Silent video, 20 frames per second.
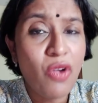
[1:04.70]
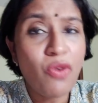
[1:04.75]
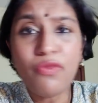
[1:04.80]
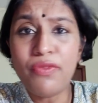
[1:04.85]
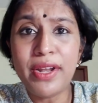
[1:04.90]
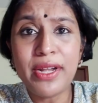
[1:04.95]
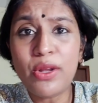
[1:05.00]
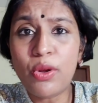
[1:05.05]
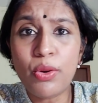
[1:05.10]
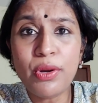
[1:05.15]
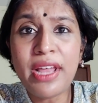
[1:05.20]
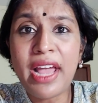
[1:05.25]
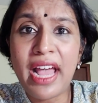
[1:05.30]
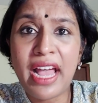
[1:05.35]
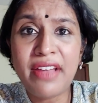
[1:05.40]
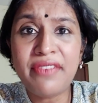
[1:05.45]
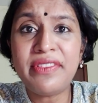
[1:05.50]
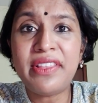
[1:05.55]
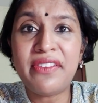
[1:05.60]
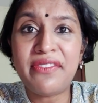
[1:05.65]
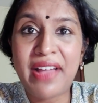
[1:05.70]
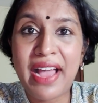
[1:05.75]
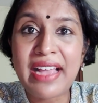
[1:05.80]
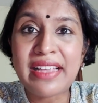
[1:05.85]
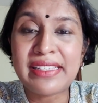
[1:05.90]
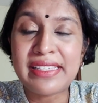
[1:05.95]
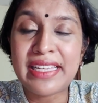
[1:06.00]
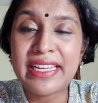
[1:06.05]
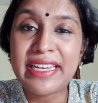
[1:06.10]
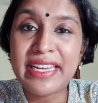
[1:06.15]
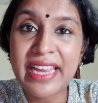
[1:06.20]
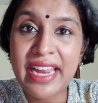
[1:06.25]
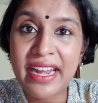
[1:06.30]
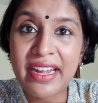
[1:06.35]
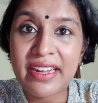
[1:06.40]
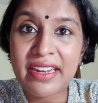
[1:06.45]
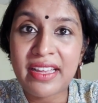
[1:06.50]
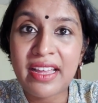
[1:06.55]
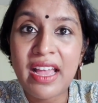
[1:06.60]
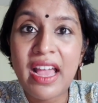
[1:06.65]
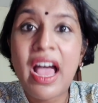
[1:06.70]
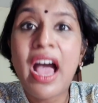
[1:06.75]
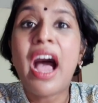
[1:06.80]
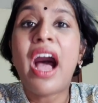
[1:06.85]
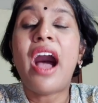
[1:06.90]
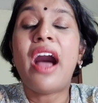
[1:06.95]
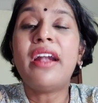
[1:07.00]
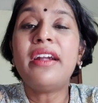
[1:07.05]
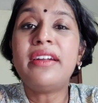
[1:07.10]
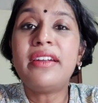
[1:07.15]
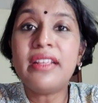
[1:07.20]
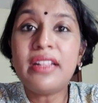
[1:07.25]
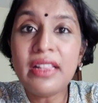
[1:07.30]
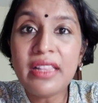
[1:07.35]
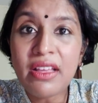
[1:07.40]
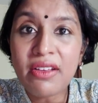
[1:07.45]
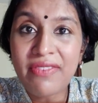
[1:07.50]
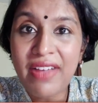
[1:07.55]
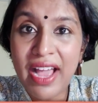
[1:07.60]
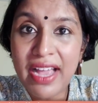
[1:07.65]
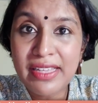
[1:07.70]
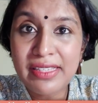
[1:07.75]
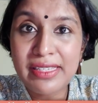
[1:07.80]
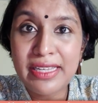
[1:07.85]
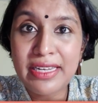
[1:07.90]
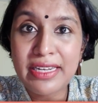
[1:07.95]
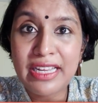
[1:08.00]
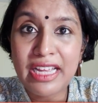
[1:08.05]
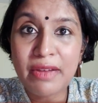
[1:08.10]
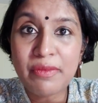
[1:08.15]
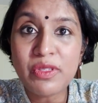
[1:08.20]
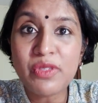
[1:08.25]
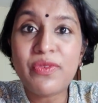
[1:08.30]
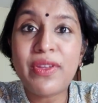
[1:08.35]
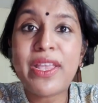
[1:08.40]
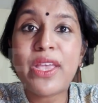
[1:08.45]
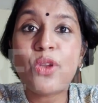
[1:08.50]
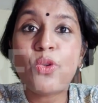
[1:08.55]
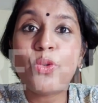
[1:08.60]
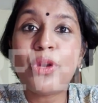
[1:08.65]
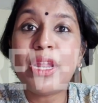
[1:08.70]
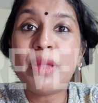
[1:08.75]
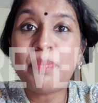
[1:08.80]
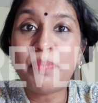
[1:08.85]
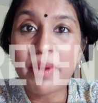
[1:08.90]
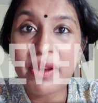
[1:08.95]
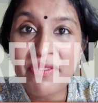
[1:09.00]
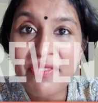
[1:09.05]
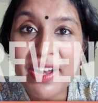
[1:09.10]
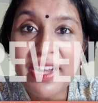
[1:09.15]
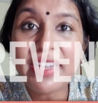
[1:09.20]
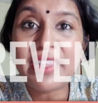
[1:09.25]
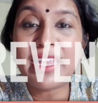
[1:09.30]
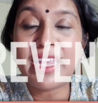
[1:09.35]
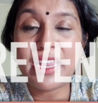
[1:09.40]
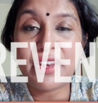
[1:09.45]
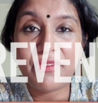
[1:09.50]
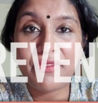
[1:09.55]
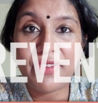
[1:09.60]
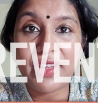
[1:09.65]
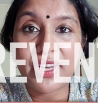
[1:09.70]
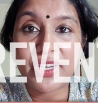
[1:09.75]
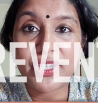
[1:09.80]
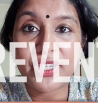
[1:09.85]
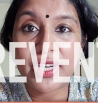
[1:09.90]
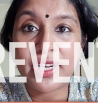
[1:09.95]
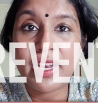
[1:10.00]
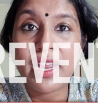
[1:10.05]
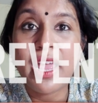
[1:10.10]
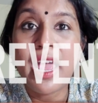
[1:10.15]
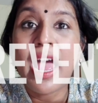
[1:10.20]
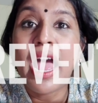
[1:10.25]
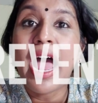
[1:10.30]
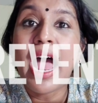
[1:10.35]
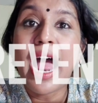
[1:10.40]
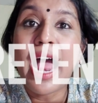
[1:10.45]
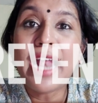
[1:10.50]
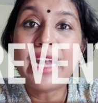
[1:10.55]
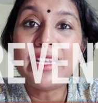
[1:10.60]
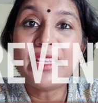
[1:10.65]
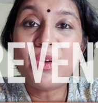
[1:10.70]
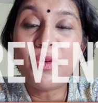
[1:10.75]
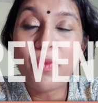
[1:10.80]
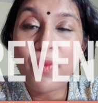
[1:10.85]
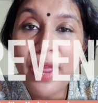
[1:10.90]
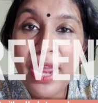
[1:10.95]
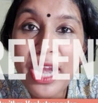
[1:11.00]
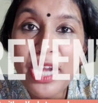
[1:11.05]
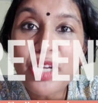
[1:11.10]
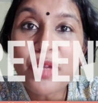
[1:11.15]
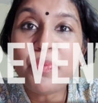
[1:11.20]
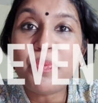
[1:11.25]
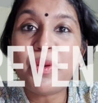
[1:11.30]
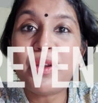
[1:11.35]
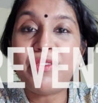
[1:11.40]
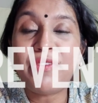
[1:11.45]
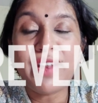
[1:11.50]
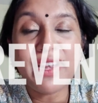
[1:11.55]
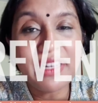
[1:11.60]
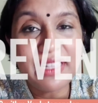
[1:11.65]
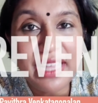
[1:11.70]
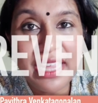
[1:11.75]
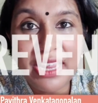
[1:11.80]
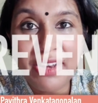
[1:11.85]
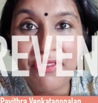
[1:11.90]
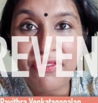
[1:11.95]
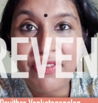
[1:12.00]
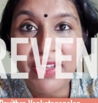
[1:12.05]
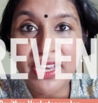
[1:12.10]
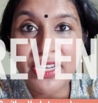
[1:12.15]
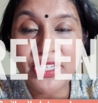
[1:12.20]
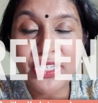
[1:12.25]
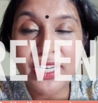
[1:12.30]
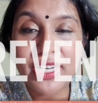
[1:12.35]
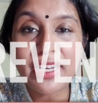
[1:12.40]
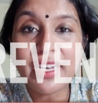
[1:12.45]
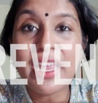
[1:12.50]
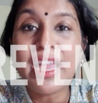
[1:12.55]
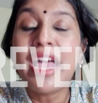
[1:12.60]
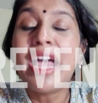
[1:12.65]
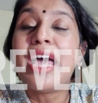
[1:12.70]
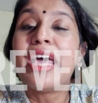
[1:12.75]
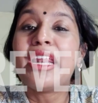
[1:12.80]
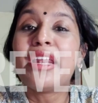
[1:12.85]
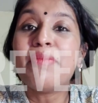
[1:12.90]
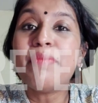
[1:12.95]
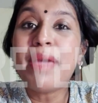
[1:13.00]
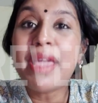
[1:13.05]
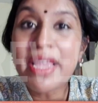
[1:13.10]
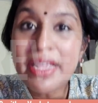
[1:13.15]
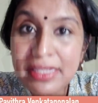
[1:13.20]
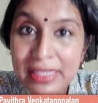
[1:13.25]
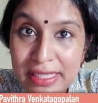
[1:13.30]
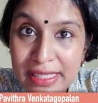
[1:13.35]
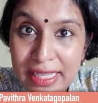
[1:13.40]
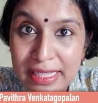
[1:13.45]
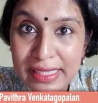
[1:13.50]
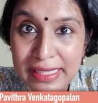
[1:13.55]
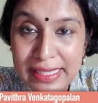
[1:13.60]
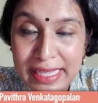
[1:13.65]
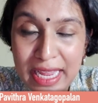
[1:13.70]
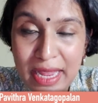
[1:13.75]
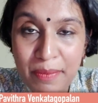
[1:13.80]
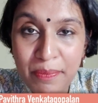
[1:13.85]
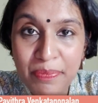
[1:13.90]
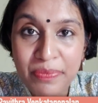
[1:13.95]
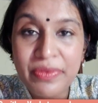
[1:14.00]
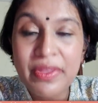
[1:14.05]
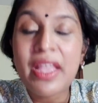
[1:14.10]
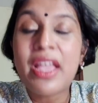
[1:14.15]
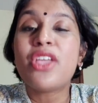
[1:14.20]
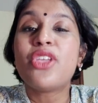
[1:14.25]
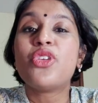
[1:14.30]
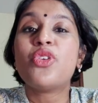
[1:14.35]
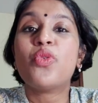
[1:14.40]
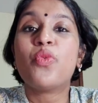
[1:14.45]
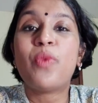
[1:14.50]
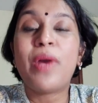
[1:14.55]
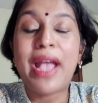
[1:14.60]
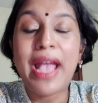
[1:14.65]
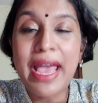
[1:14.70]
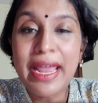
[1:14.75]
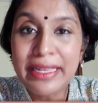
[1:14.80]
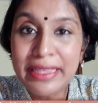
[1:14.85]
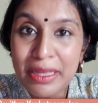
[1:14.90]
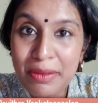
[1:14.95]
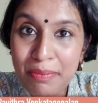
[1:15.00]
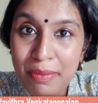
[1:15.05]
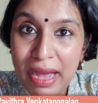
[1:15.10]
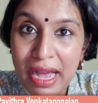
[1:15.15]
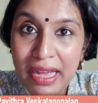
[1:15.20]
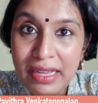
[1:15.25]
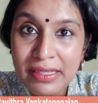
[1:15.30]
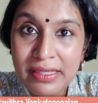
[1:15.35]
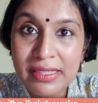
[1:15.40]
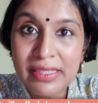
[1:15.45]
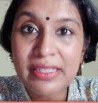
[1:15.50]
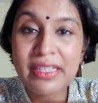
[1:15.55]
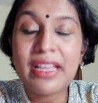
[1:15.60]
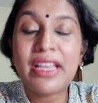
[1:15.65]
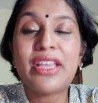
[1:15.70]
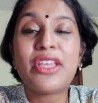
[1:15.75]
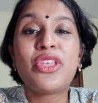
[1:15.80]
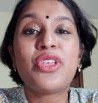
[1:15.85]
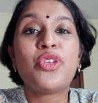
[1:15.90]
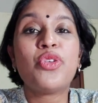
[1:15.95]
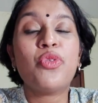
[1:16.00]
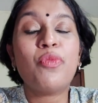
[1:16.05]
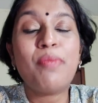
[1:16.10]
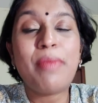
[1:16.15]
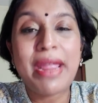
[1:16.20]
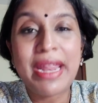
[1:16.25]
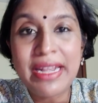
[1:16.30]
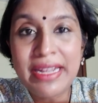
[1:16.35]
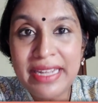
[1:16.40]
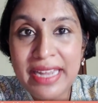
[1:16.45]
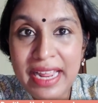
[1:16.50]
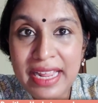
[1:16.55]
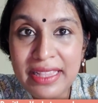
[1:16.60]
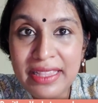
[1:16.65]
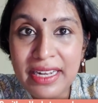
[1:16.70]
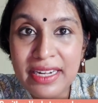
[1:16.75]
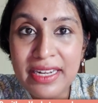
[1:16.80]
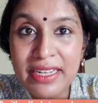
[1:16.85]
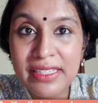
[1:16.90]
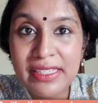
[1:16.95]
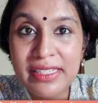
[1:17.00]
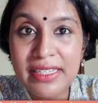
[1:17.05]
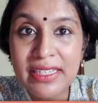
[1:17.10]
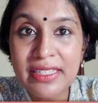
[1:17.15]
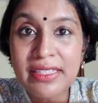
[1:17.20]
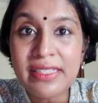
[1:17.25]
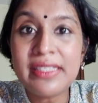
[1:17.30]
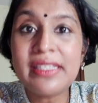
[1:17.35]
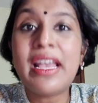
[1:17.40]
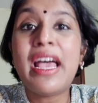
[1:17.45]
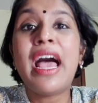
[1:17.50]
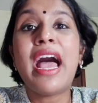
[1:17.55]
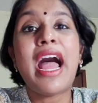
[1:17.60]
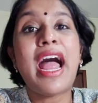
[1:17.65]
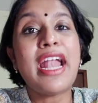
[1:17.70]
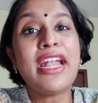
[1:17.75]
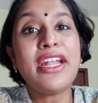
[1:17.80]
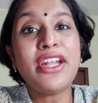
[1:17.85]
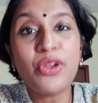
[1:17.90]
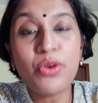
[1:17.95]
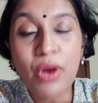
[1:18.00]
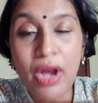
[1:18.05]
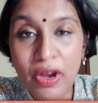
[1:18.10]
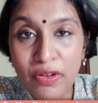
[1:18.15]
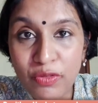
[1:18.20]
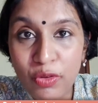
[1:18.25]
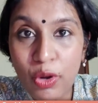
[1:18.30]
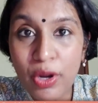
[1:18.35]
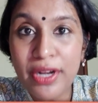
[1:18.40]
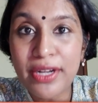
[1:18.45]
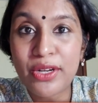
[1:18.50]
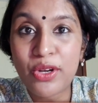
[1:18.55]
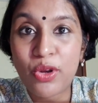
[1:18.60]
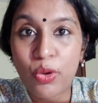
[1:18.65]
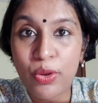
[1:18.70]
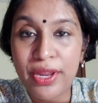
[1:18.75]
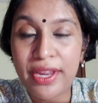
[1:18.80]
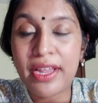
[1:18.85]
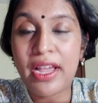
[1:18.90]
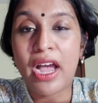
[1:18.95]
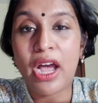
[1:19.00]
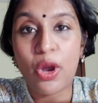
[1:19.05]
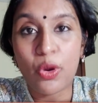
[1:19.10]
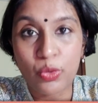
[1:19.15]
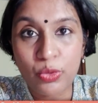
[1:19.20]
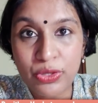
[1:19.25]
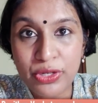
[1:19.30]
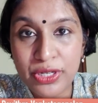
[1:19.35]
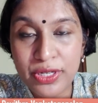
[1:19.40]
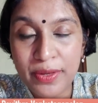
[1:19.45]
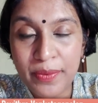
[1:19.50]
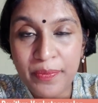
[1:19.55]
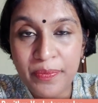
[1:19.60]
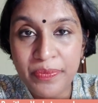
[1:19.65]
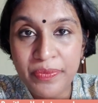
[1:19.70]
We don't have the vaccine yet. Until the vaccine comes, we can only prevent the infection. And the way to prevent the infection remains the same. You wear the mask, you maintain the distance, and you avoid going out.